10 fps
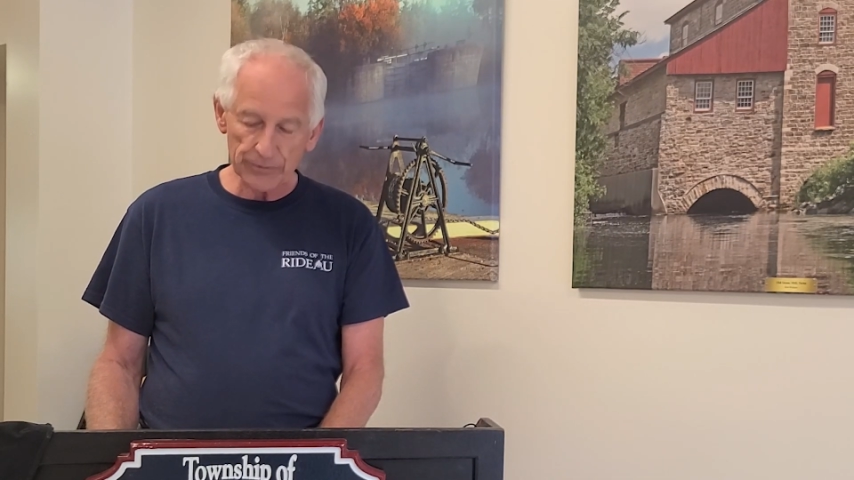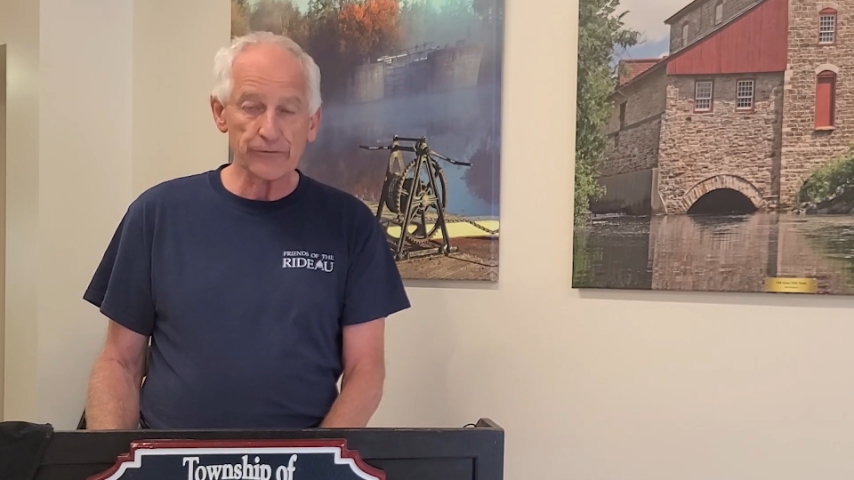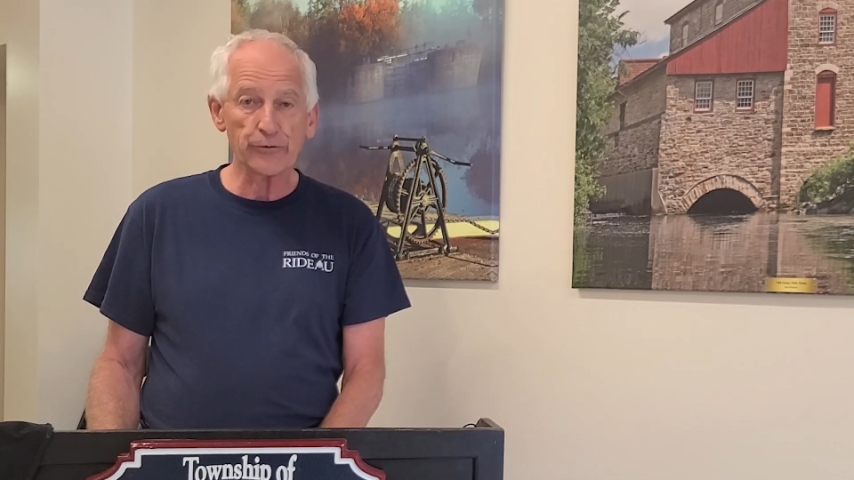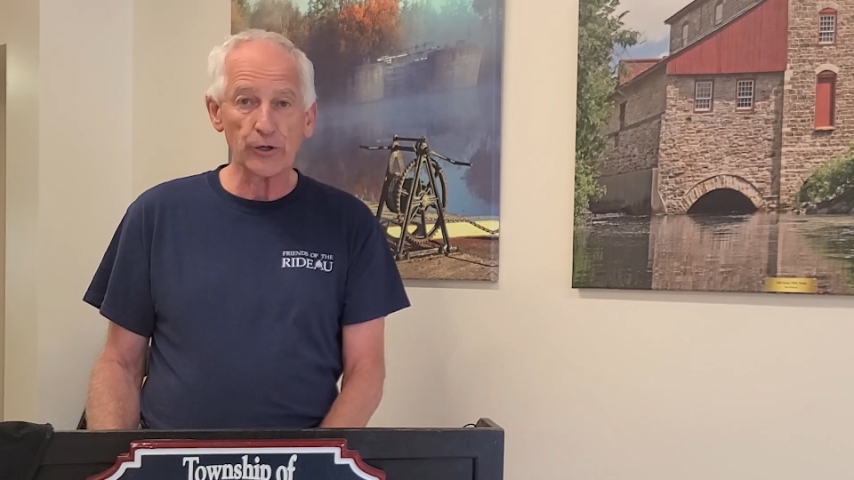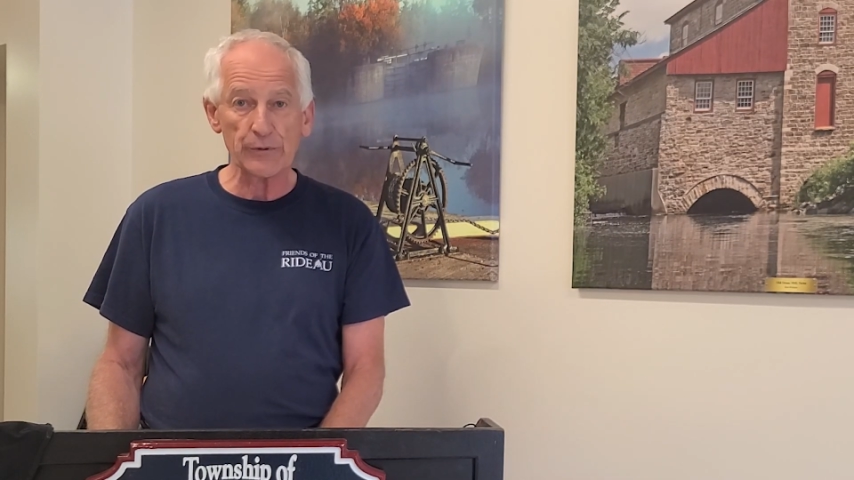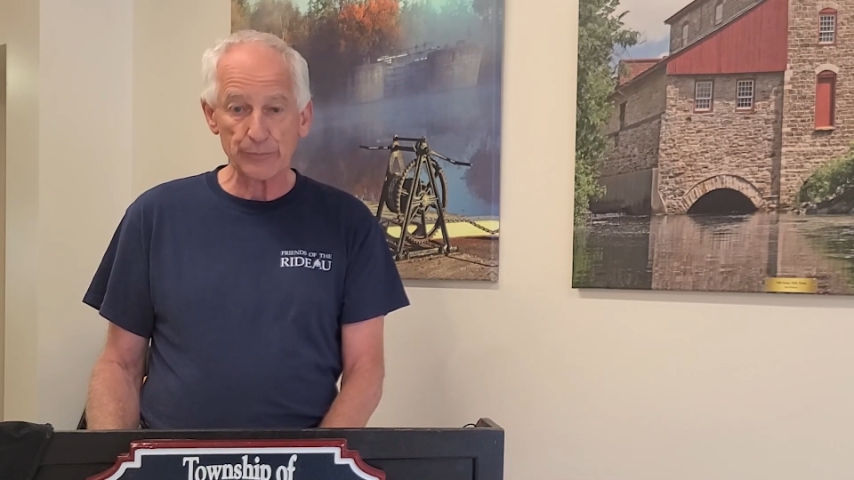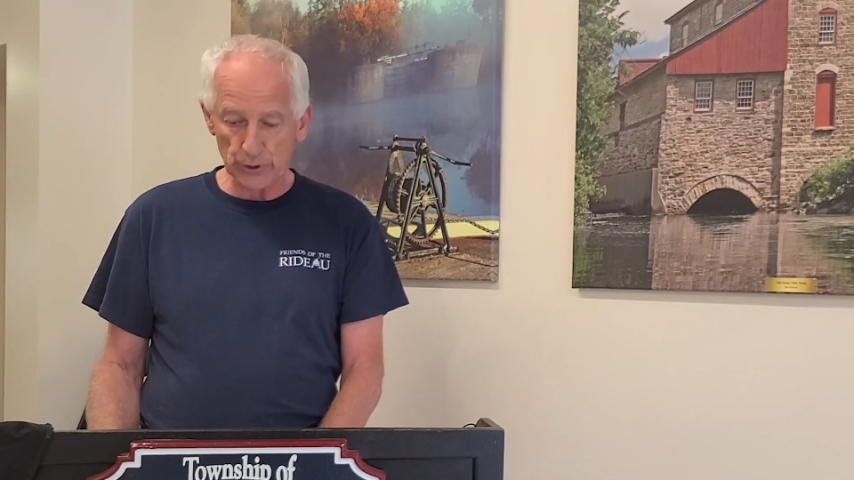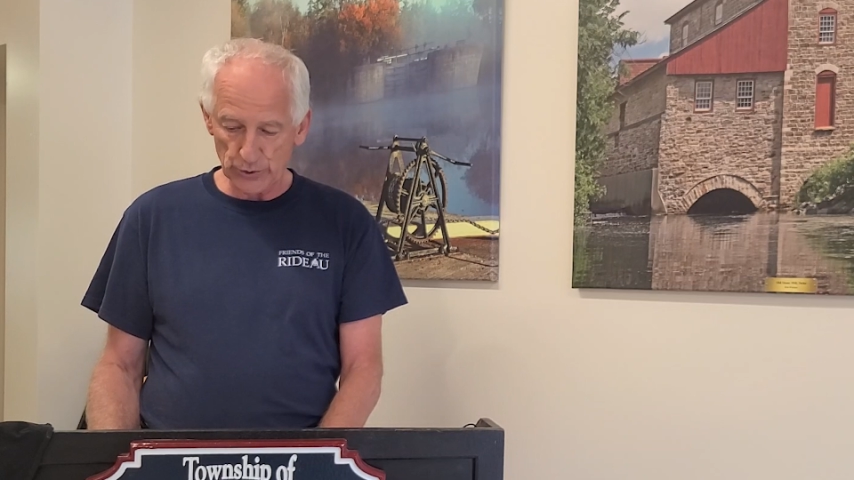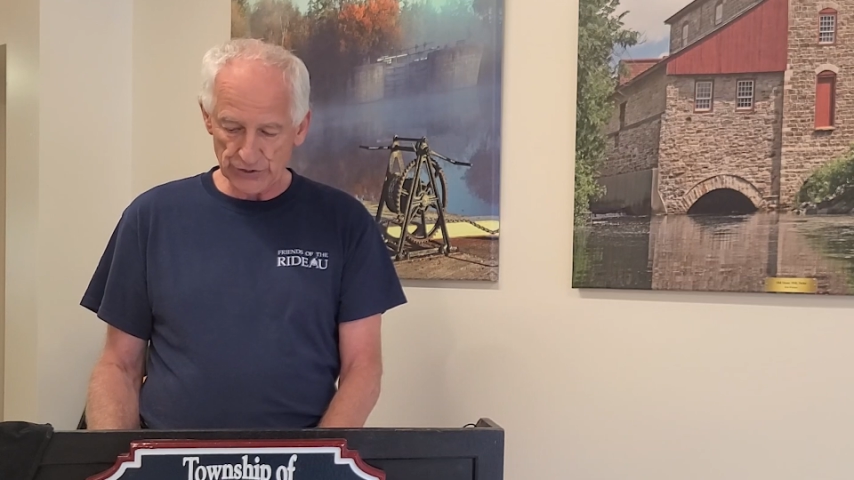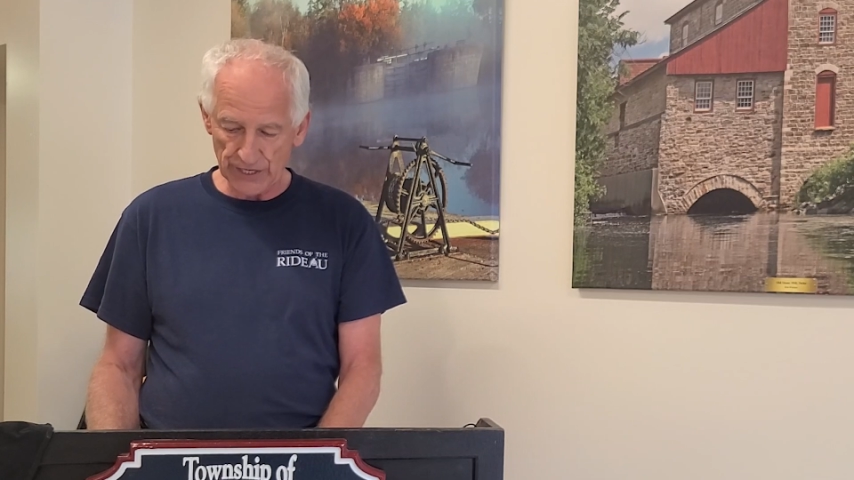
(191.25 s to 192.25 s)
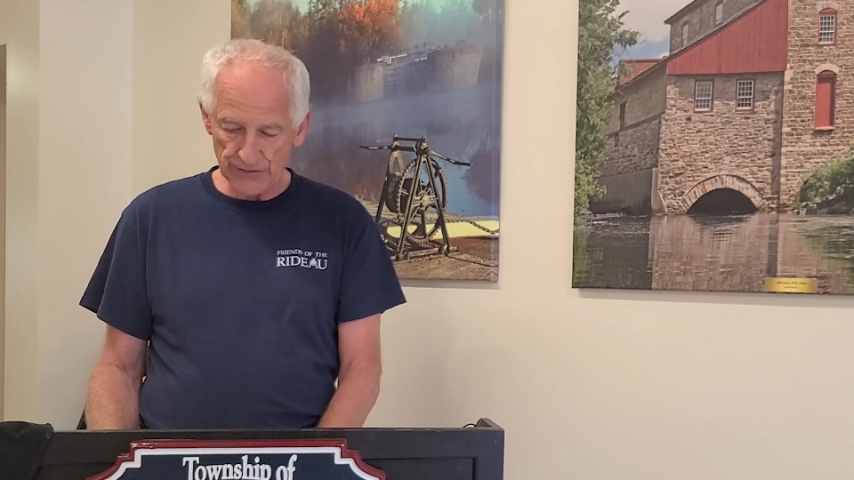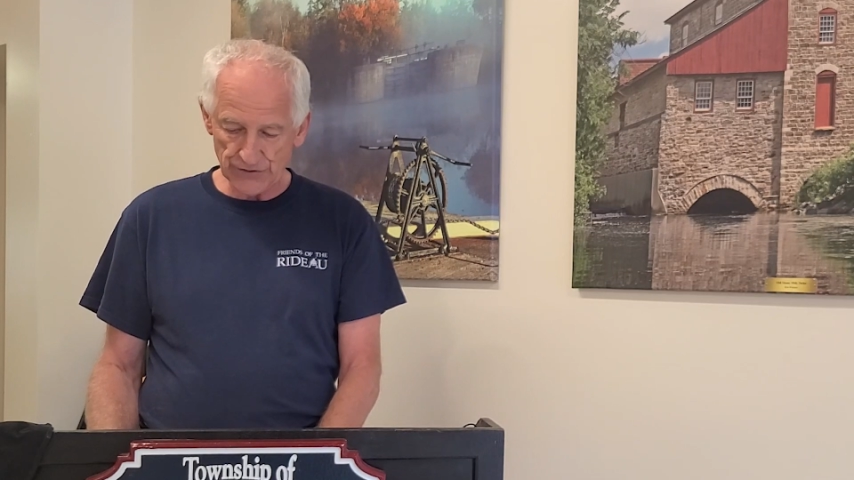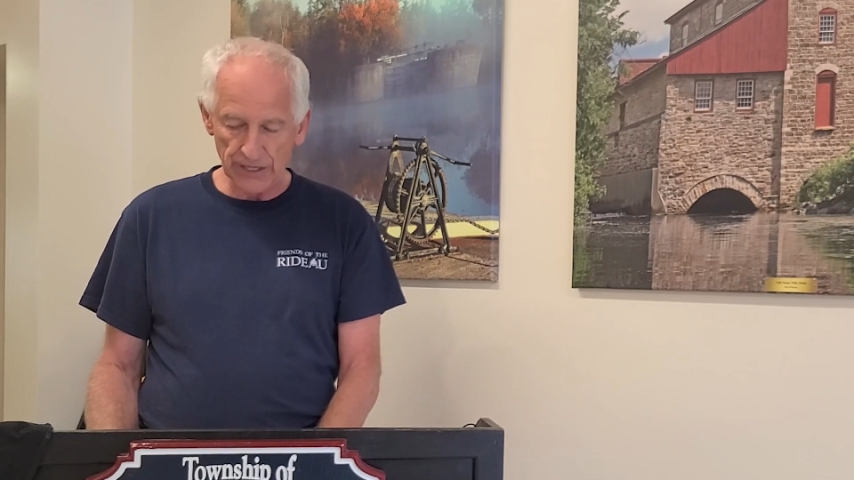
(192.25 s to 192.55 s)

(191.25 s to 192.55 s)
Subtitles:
inform the process